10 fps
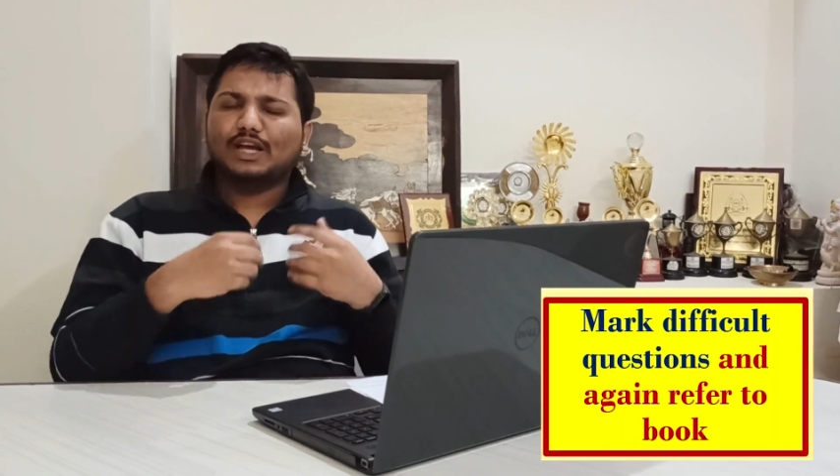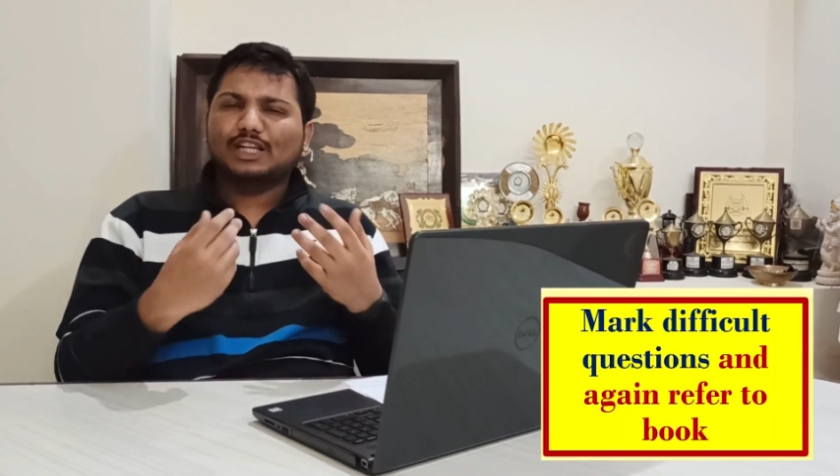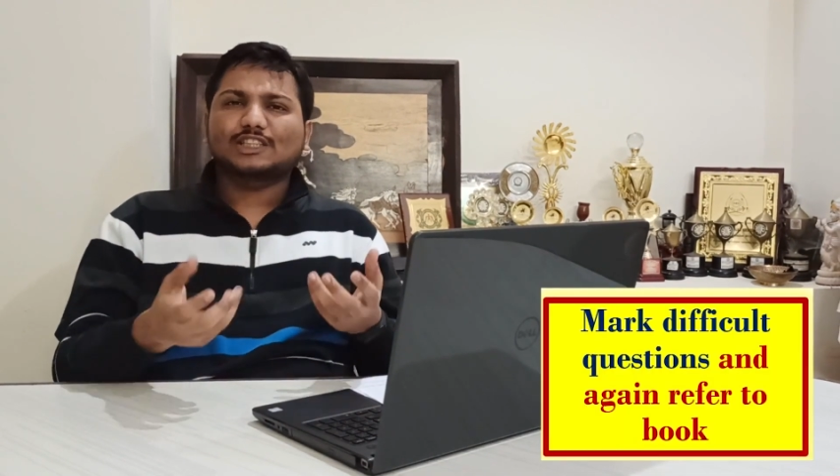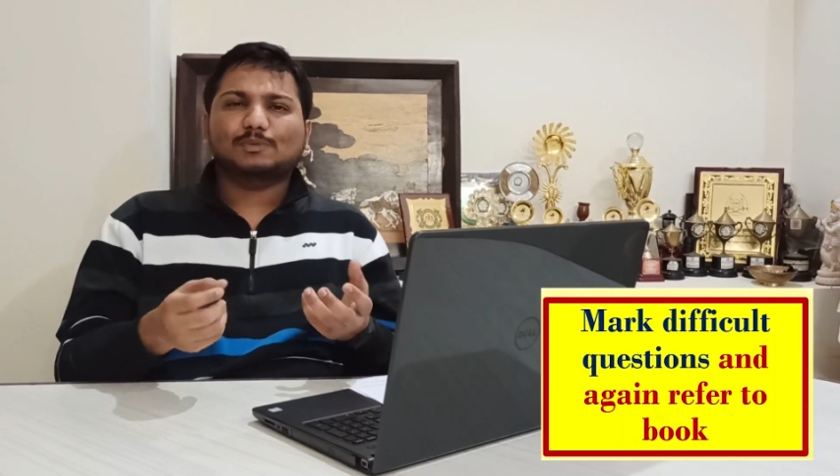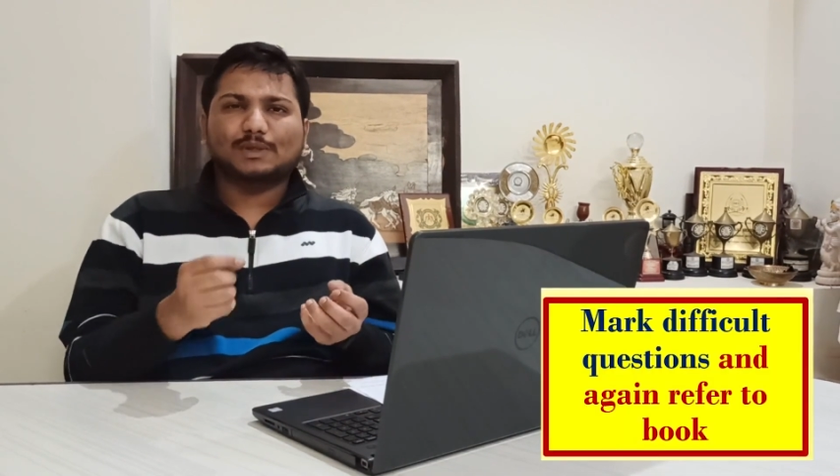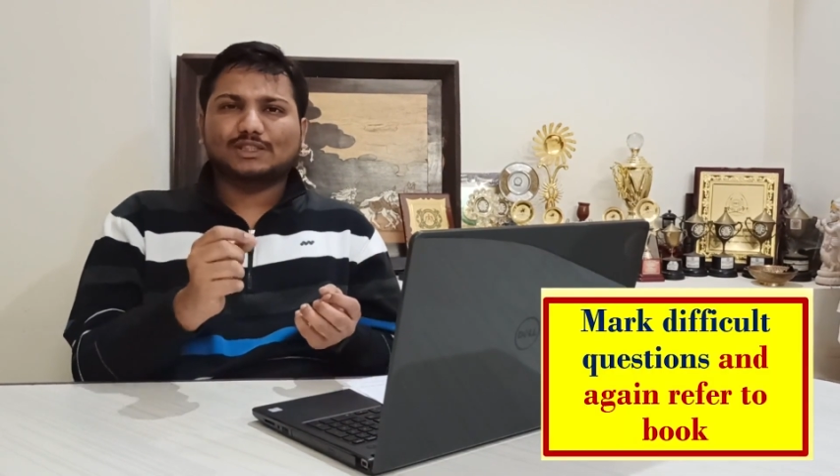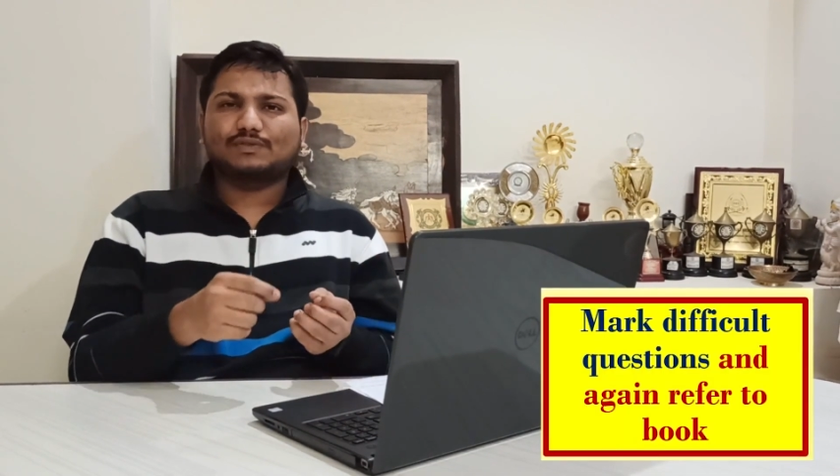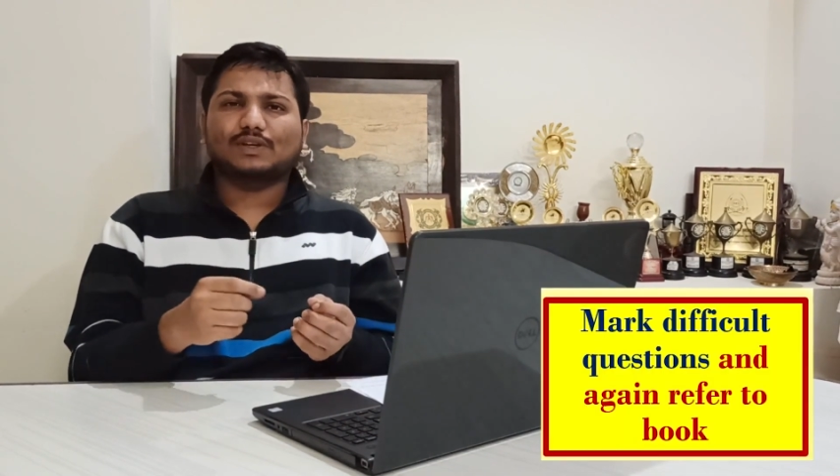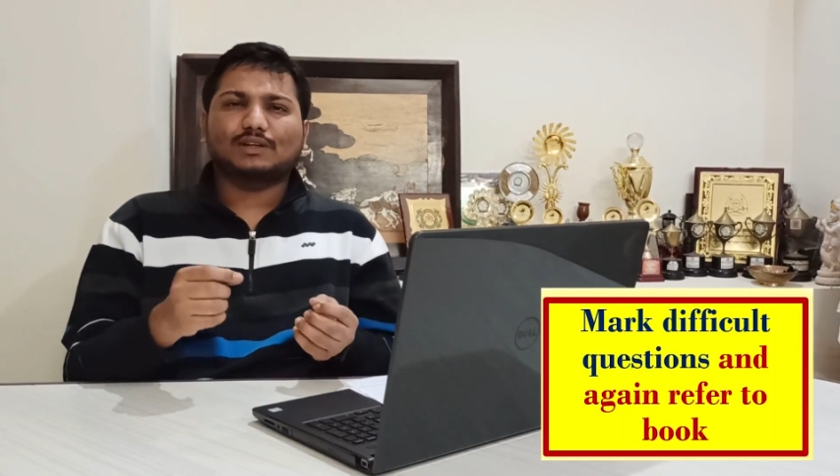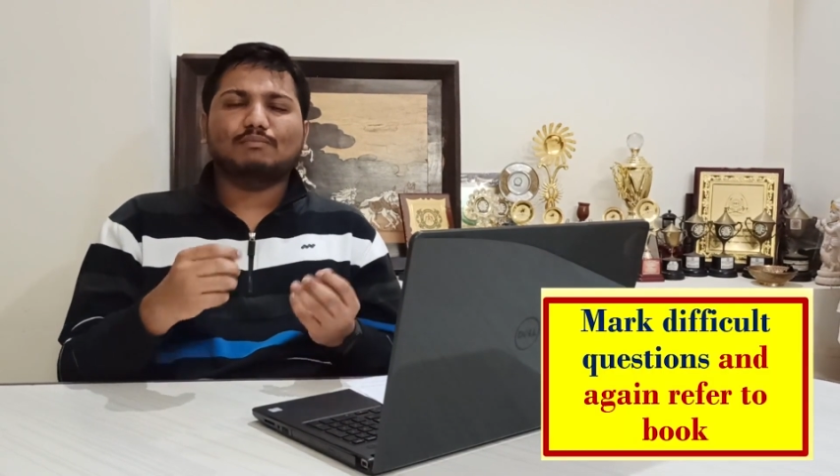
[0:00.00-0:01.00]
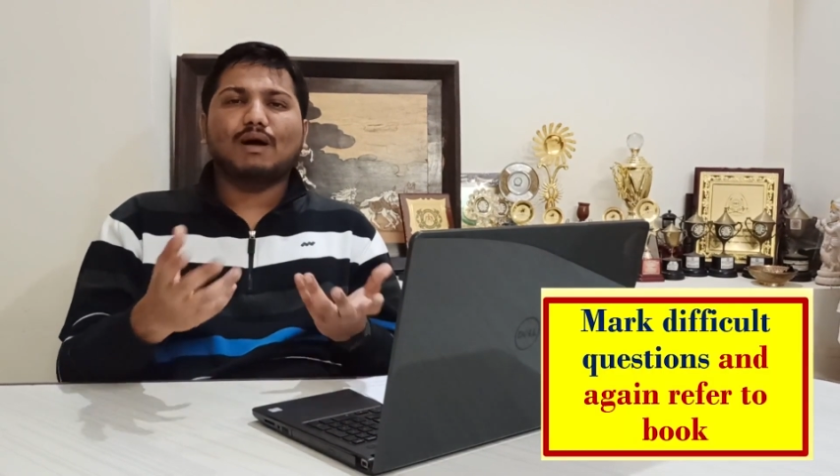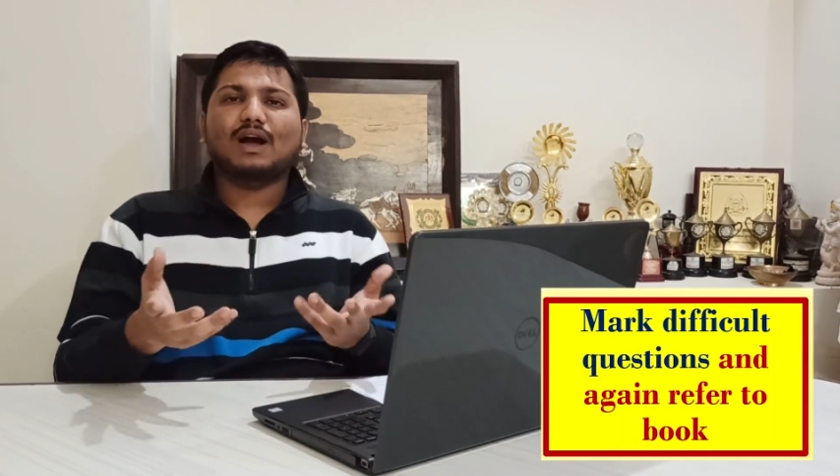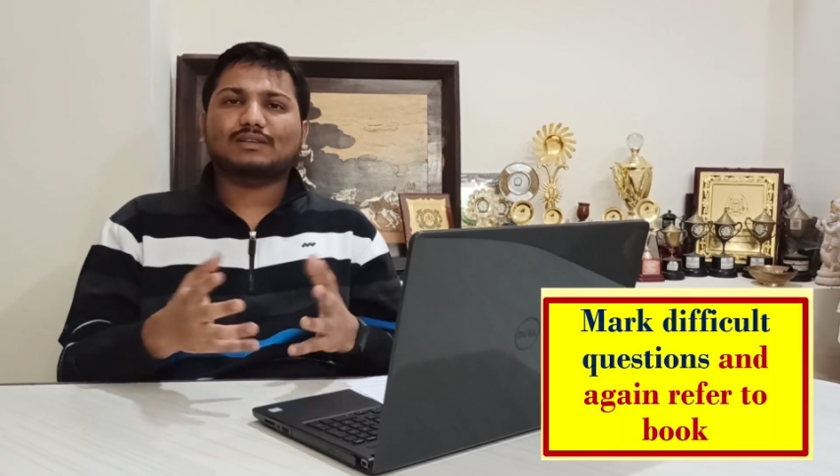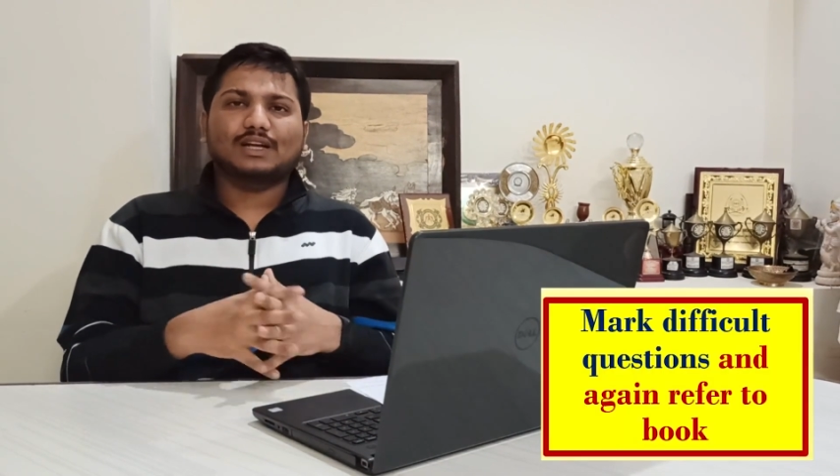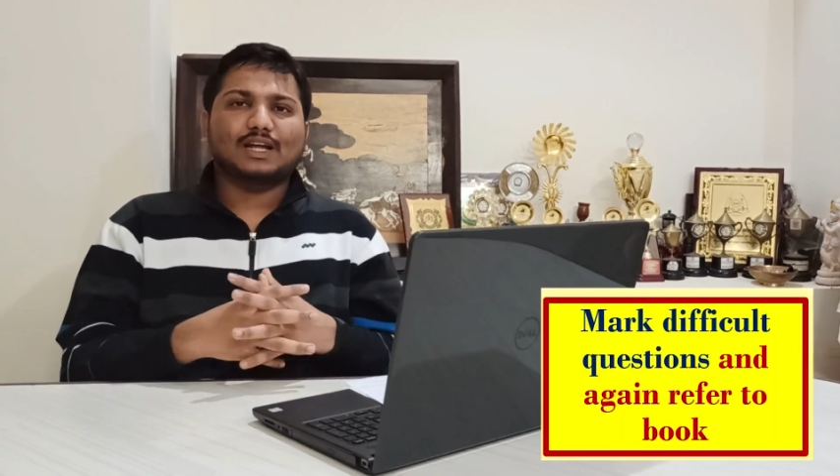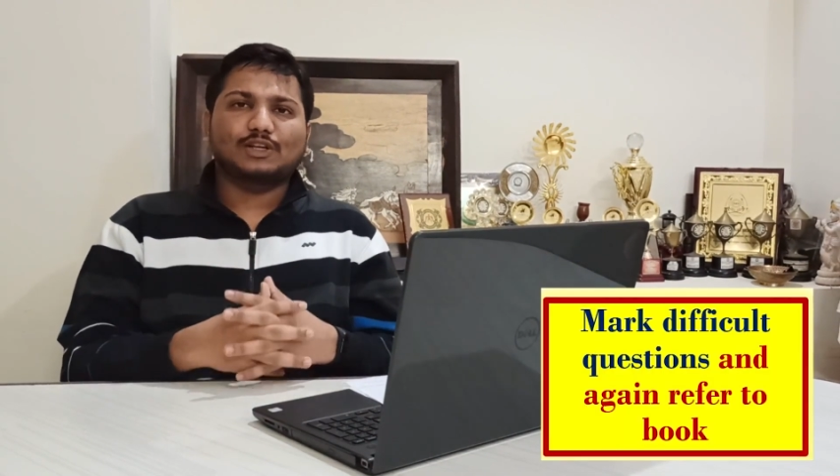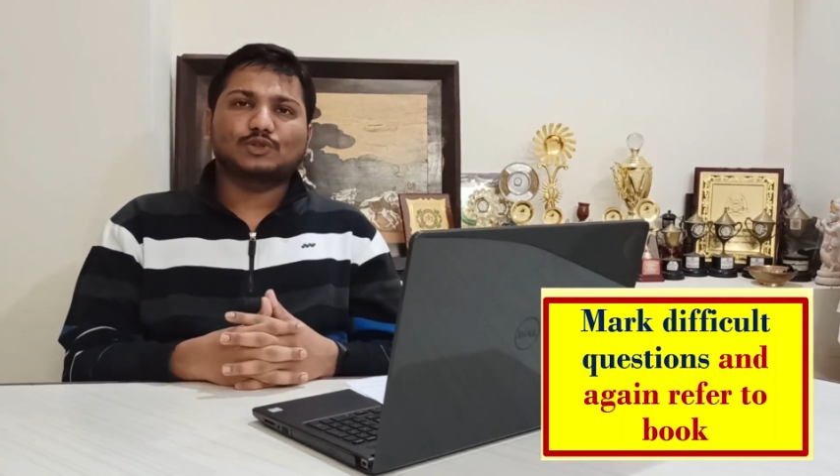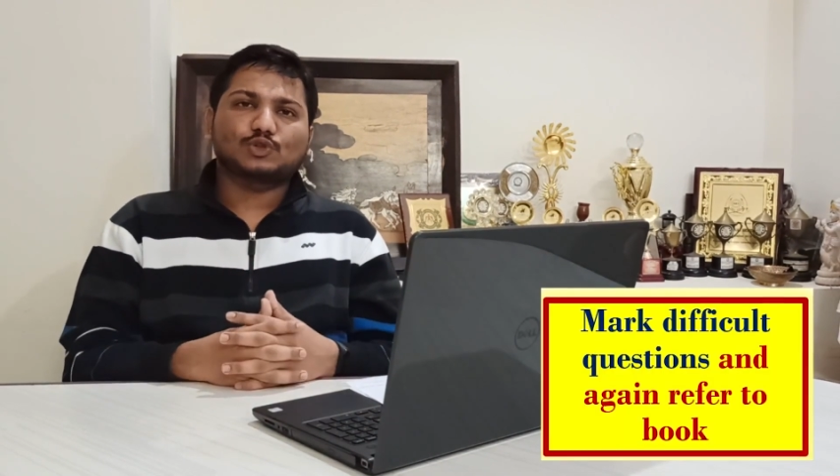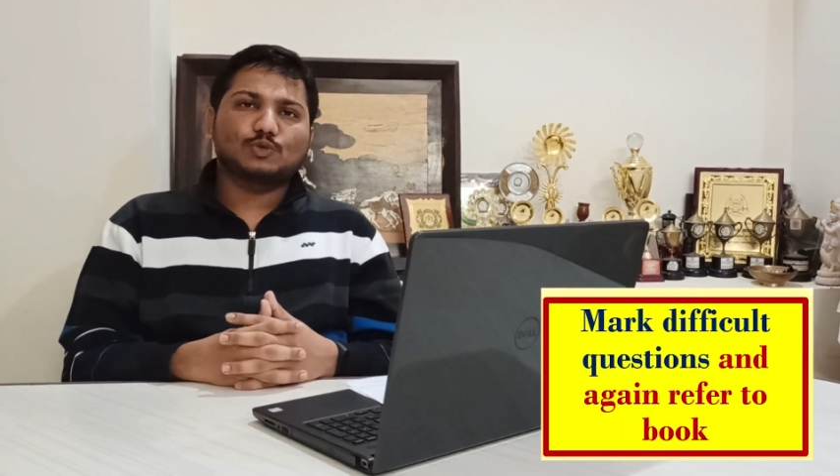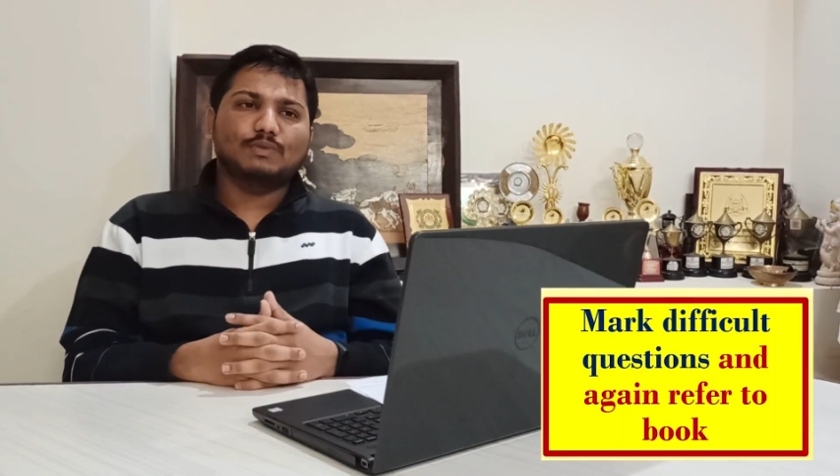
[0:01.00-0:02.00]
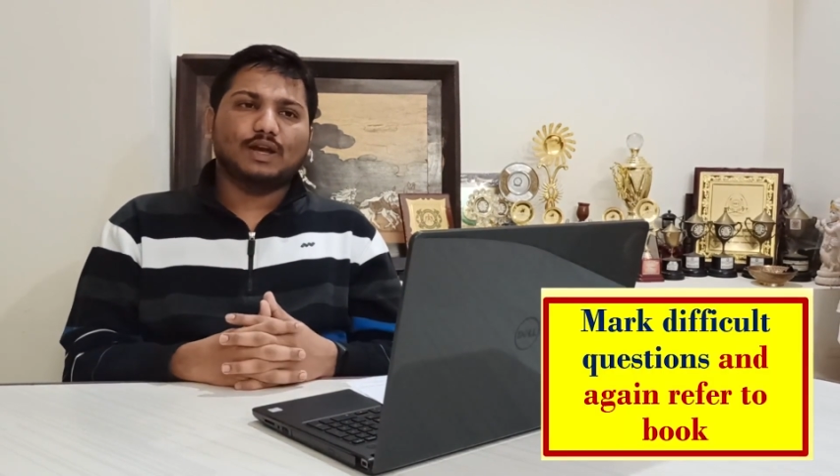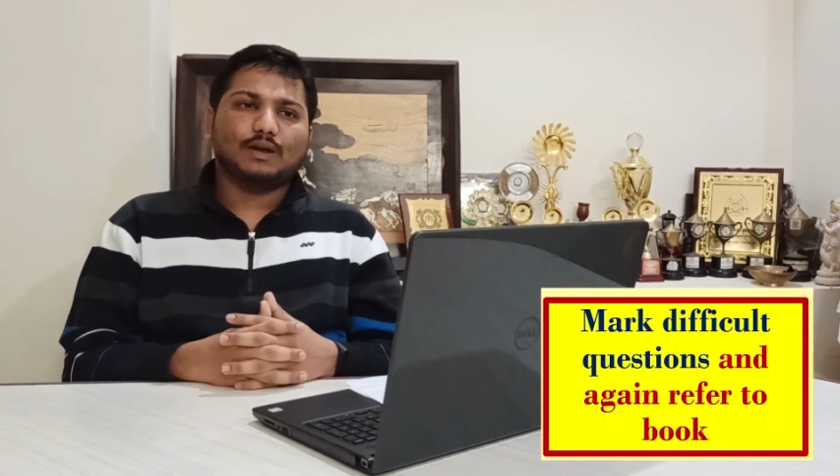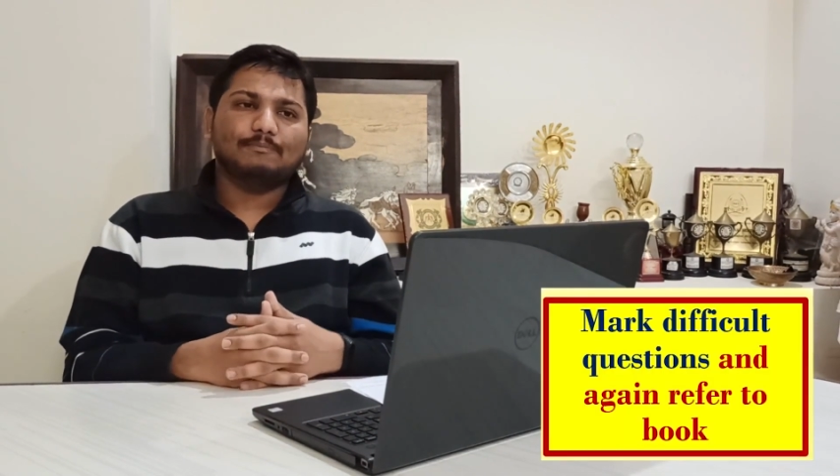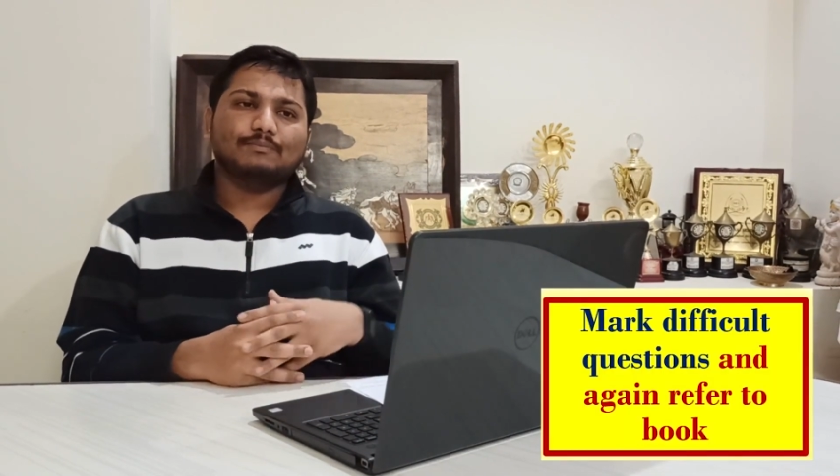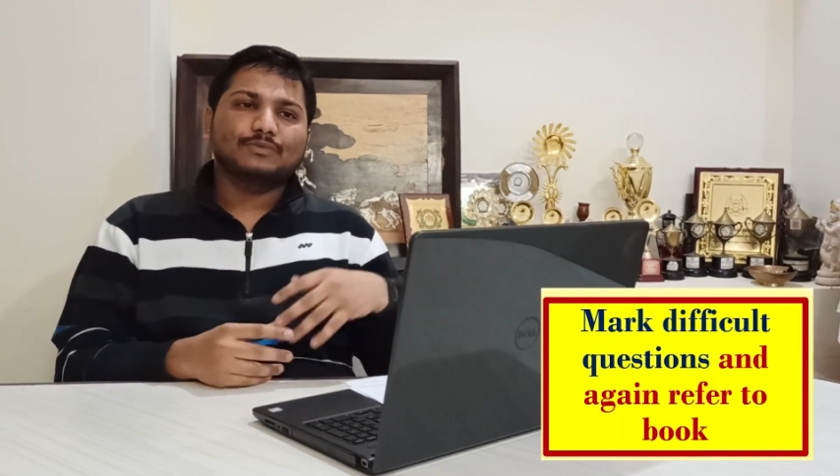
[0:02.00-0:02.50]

any specific mark that I used to make.